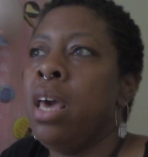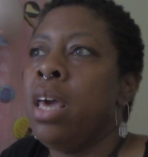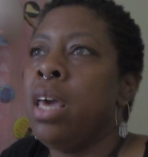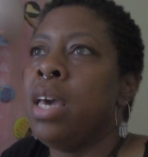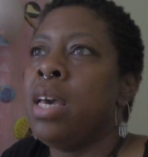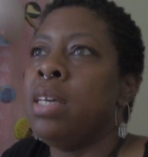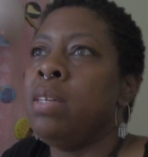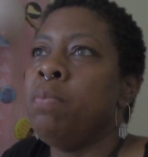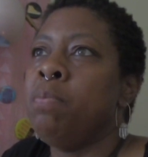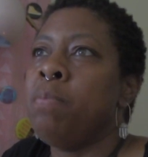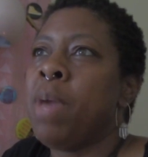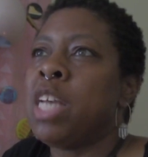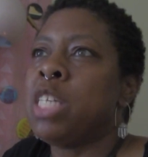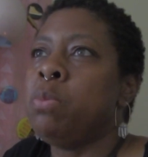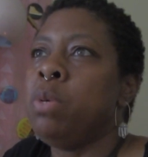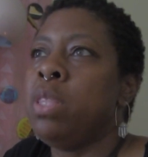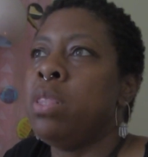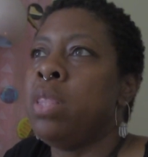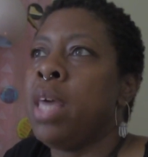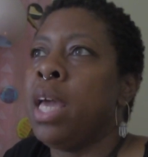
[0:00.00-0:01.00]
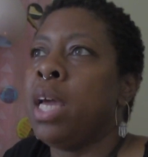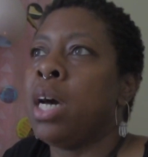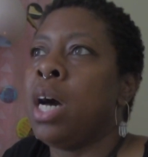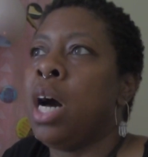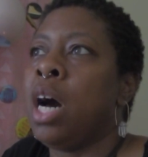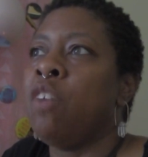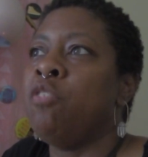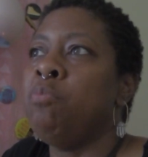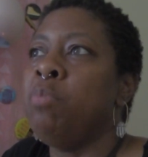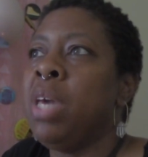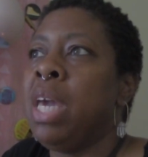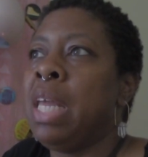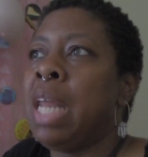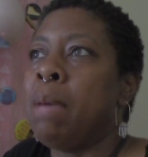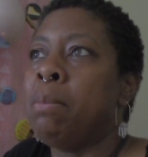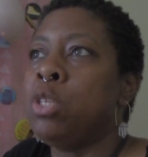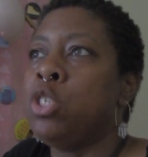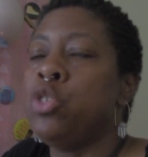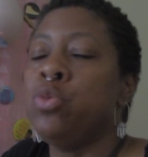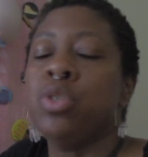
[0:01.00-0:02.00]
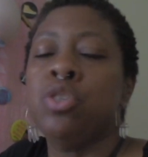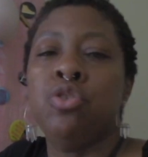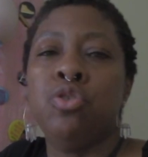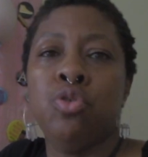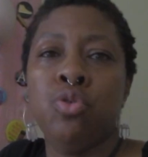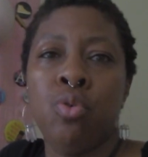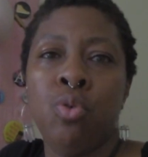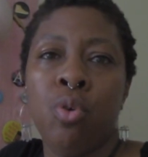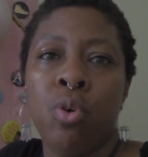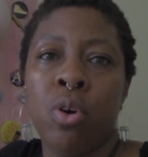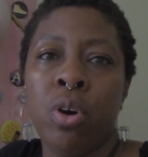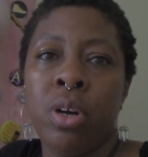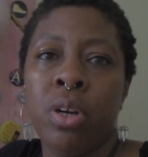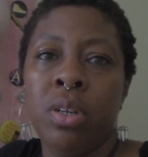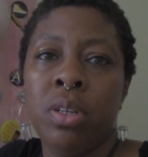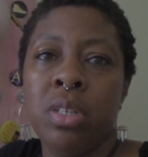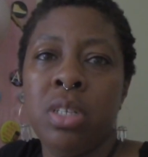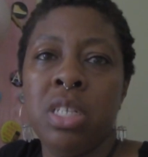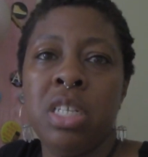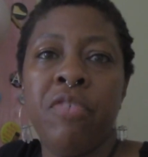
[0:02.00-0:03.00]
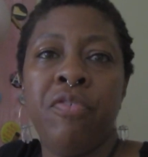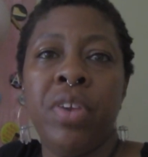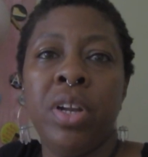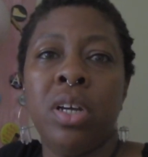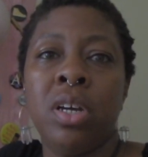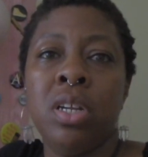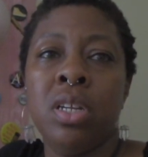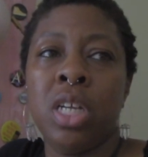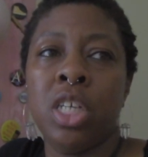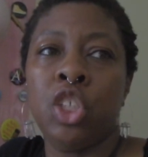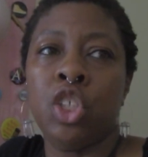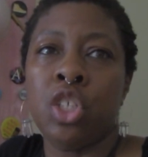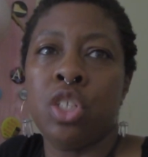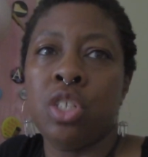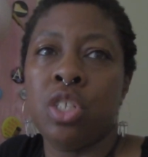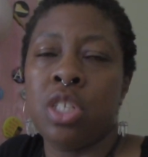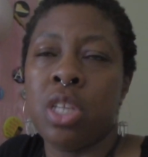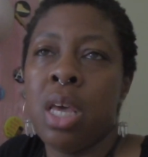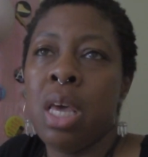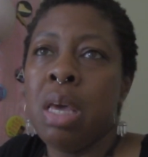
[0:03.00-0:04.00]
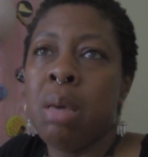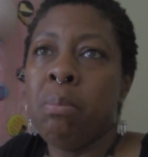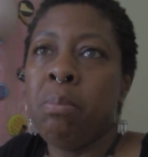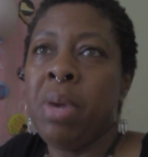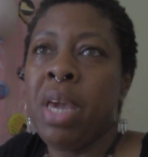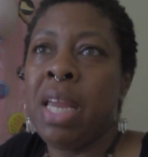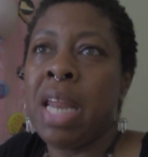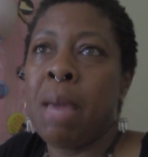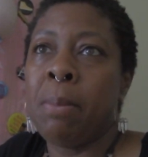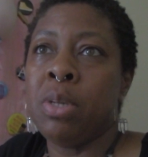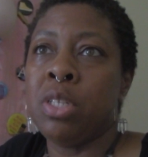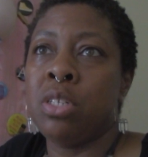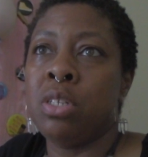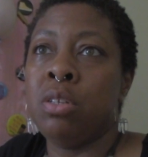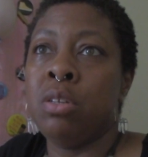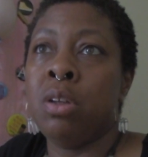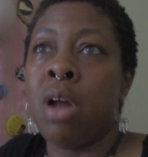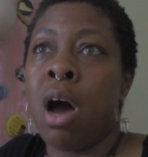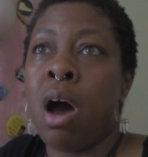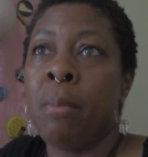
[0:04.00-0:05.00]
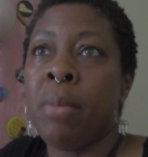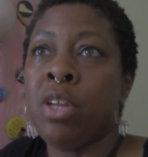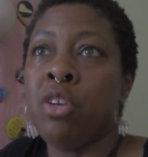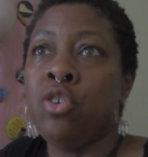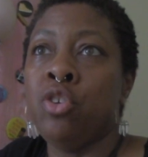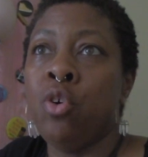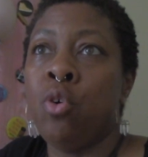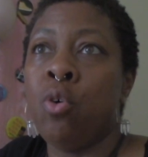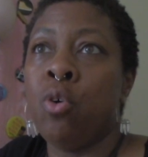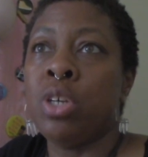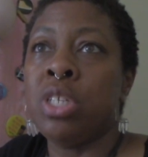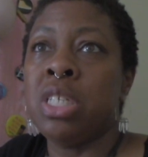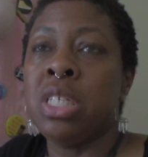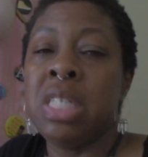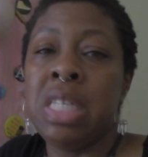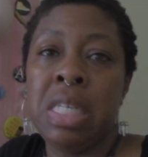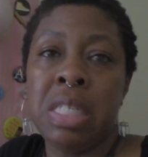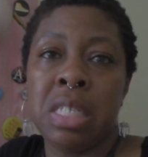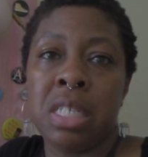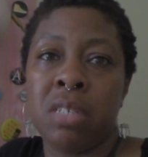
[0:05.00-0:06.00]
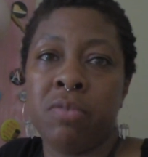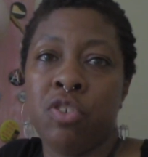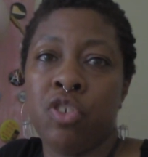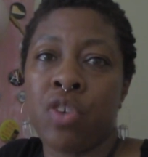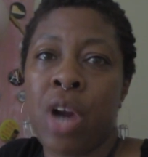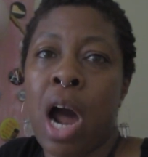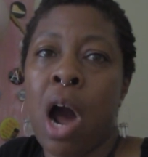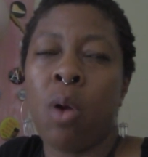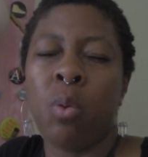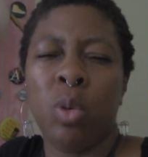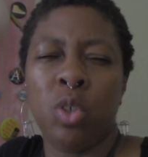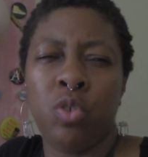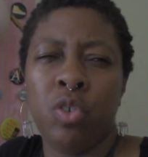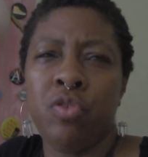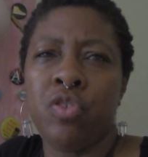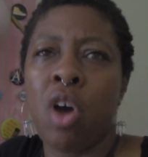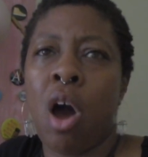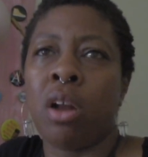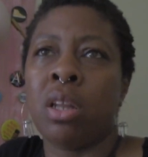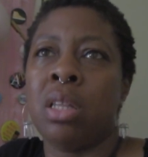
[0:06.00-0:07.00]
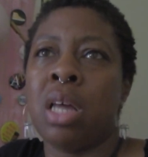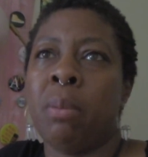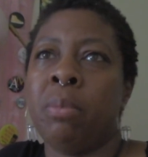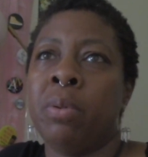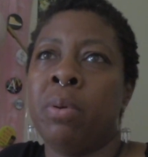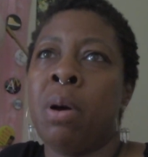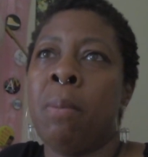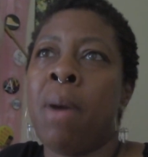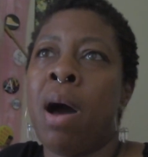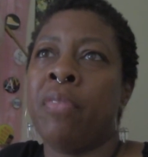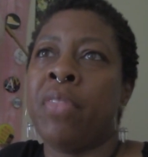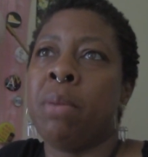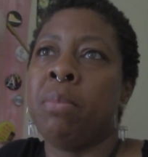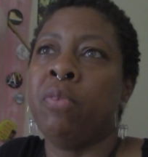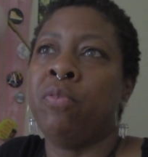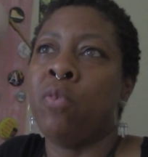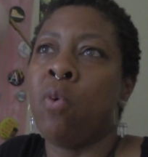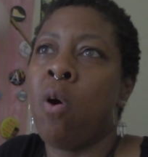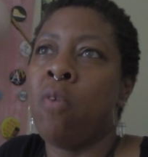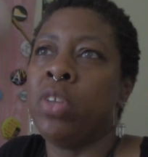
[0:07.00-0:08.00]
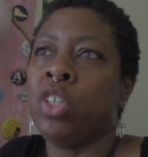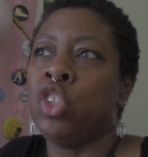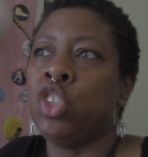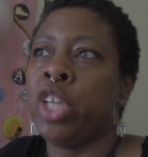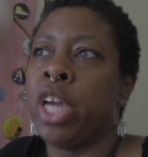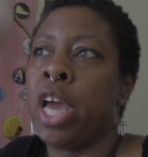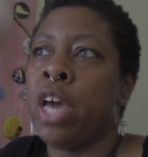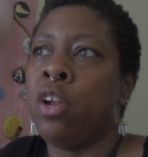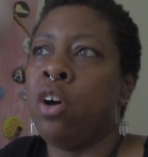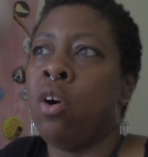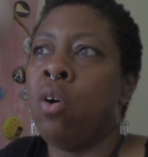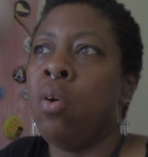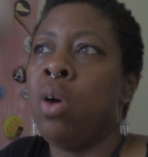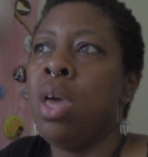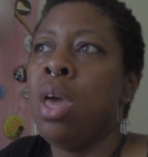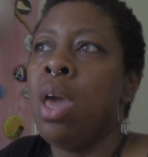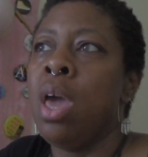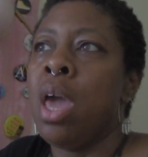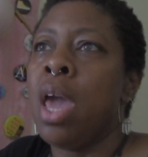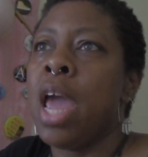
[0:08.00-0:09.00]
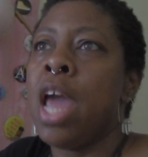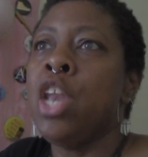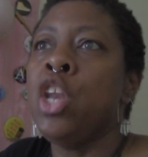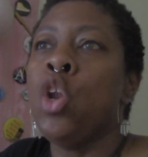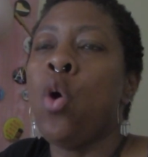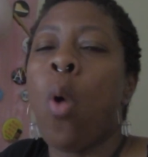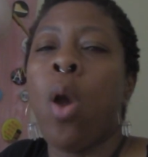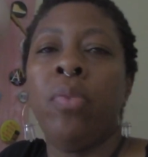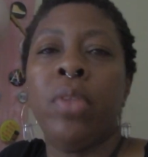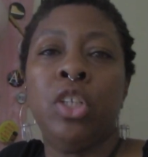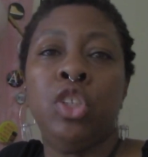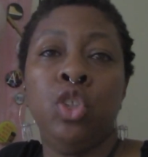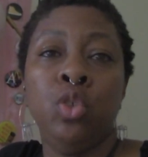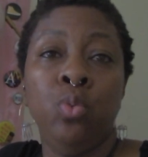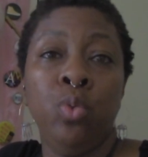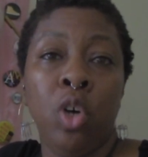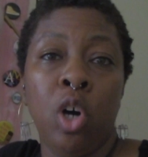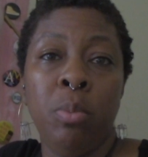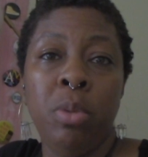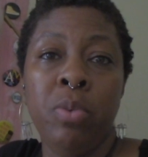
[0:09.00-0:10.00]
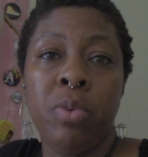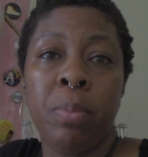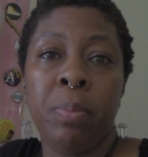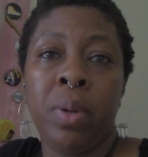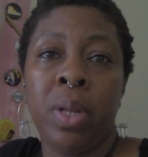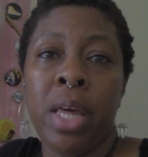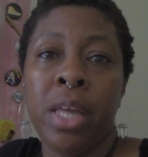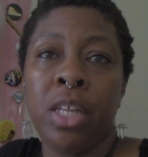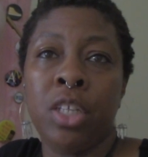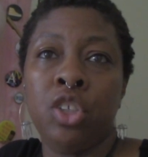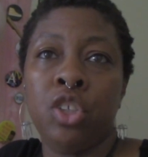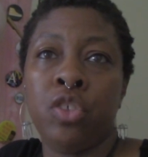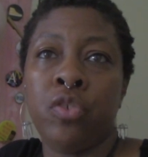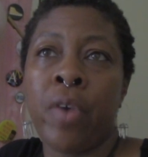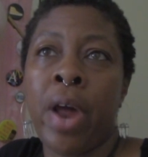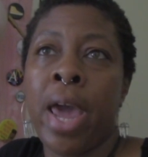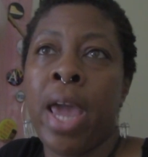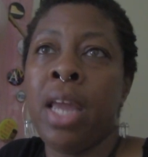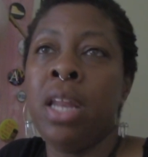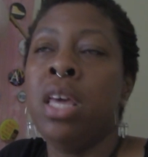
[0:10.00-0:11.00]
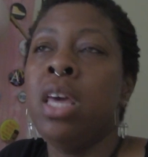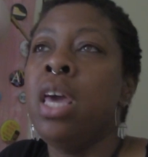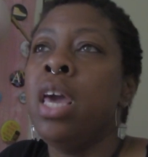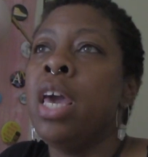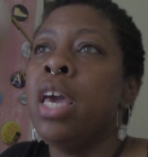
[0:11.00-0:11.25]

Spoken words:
It makes me think of being able to endure different conditions, being able to endure seasons of drought, which we've talked about that before on this channel, and knowing that you will be replenished, right?